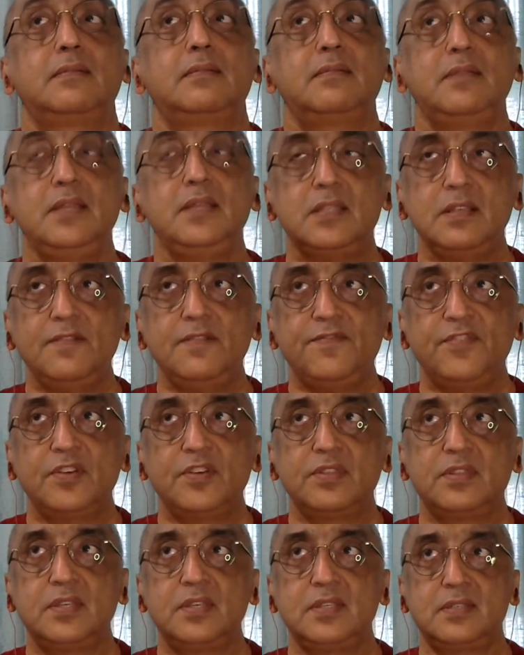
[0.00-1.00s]
The reason
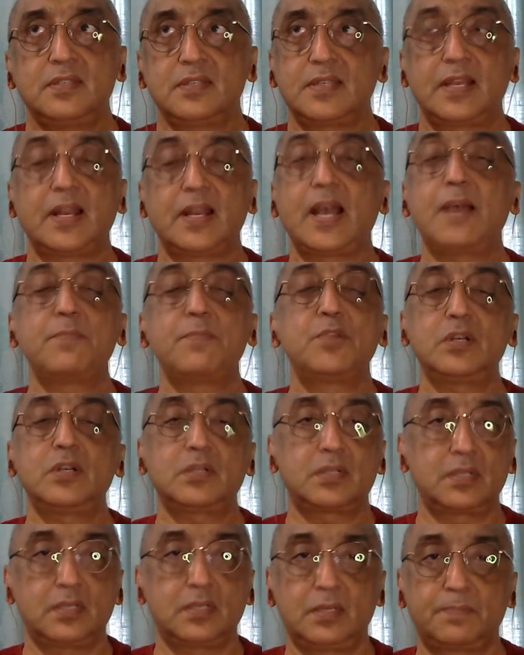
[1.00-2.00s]
for this is, and I'm
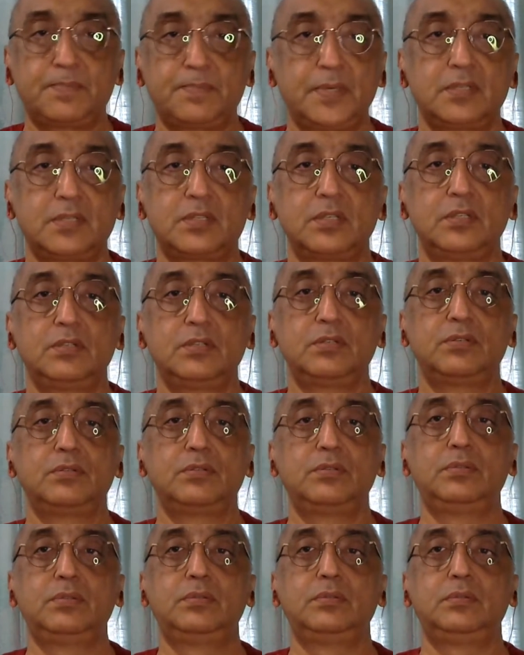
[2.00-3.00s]
not a person
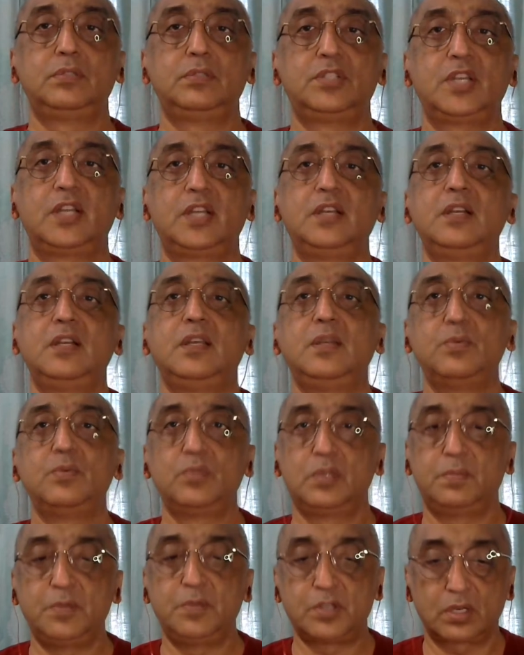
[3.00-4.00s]
who generally
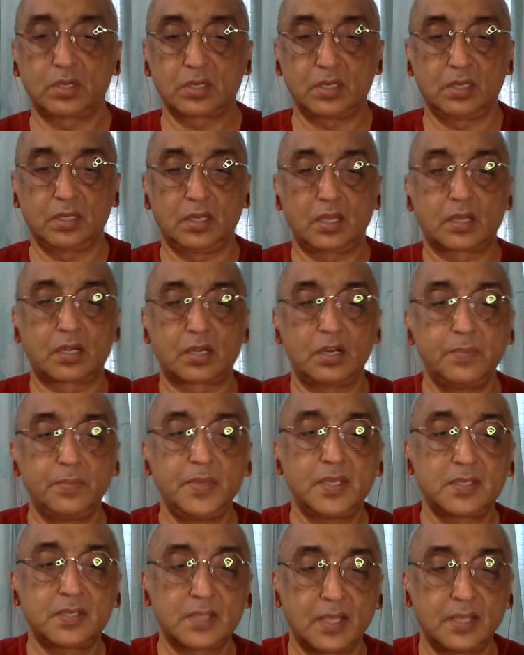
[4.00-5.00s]
would be talking
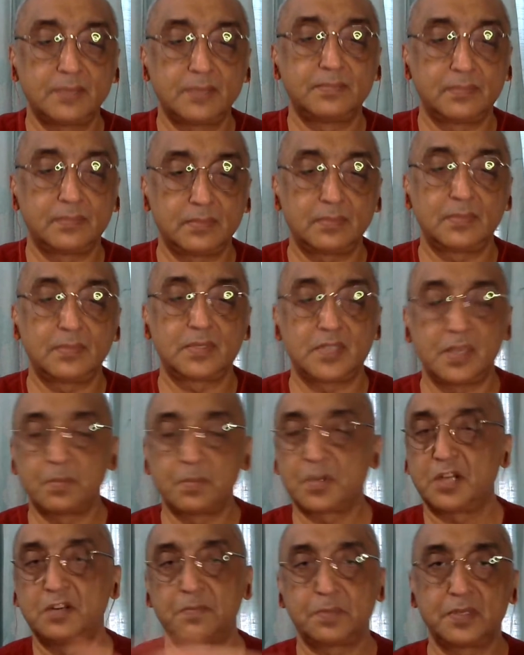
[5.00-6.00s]
economics, I'm the
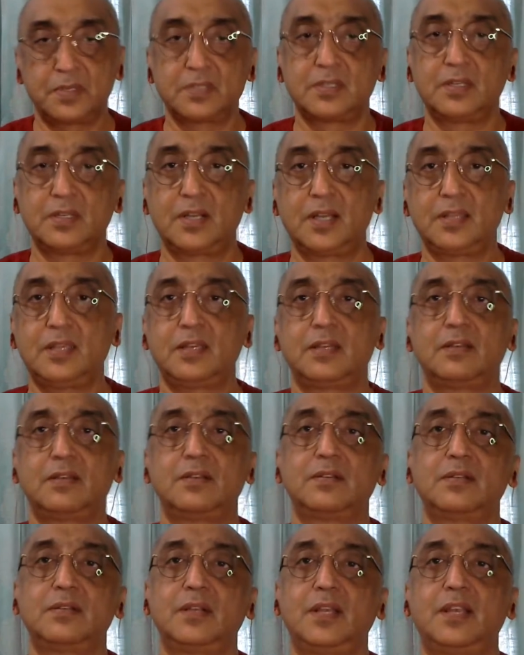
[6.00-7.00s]
same kind of person, I think,
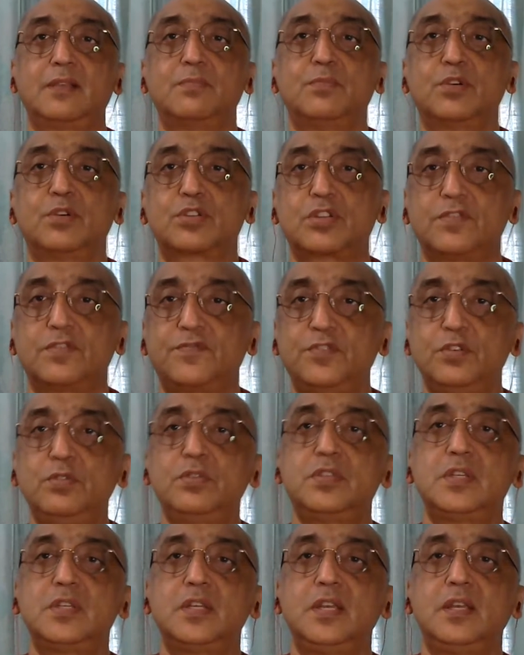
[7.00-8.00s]
with most of
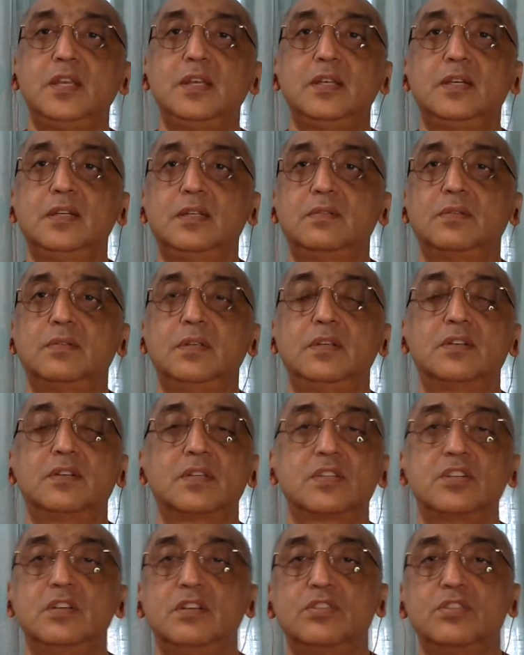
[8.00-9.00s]
you sitting here,
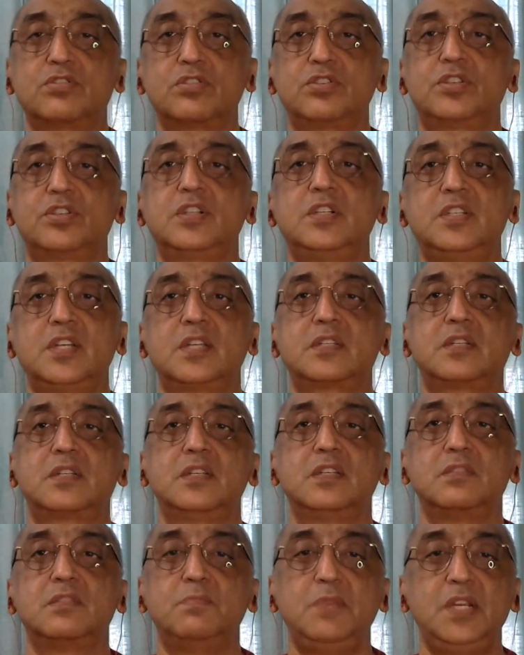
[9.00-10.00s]
interested in social
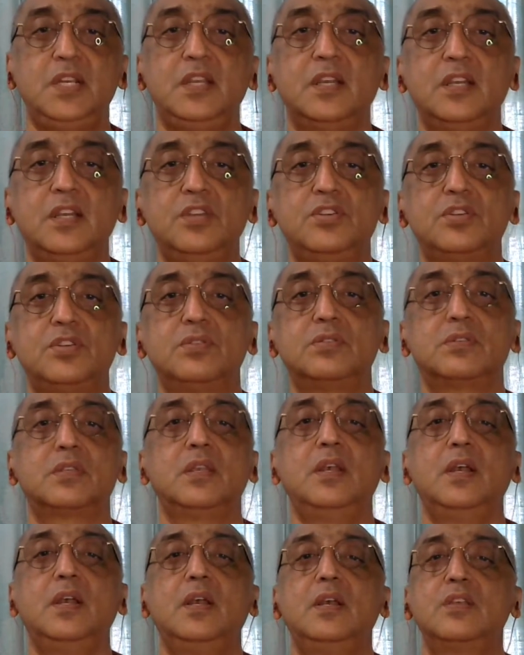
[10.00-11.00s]
justice, media
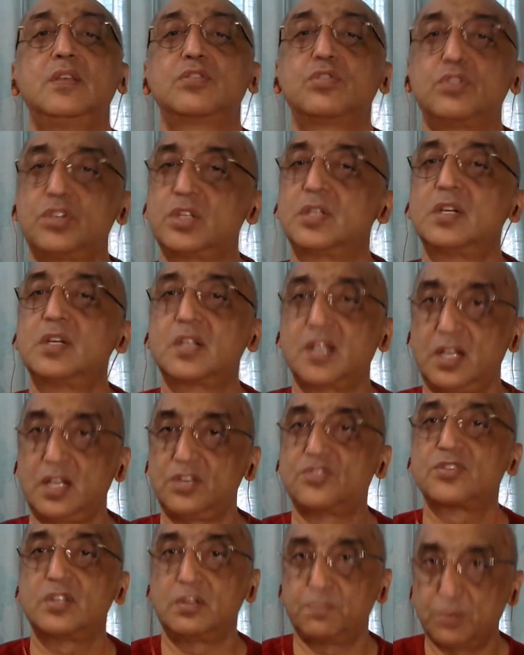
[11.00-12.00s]
issues, social,
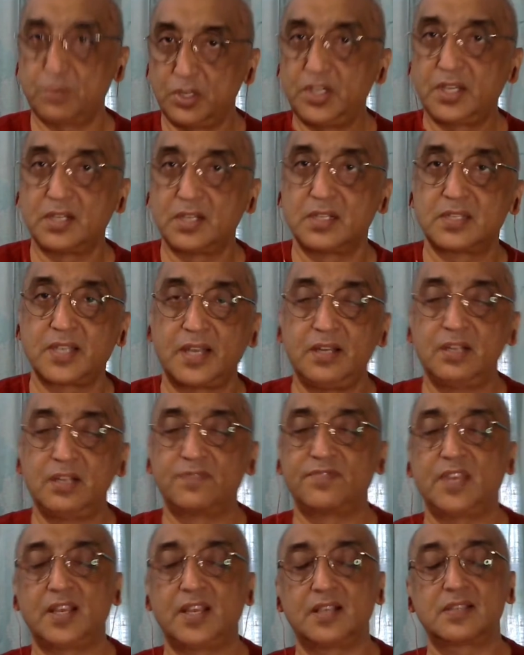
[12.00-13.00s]
cultural, political side
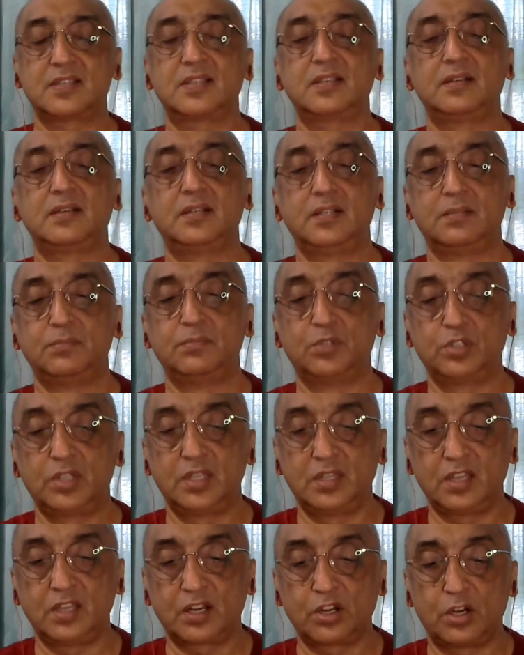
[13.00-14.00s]
of things, more
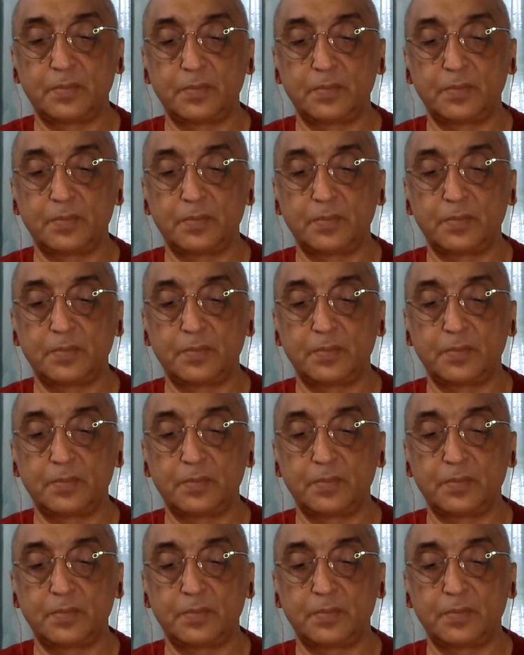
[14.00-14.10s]
than the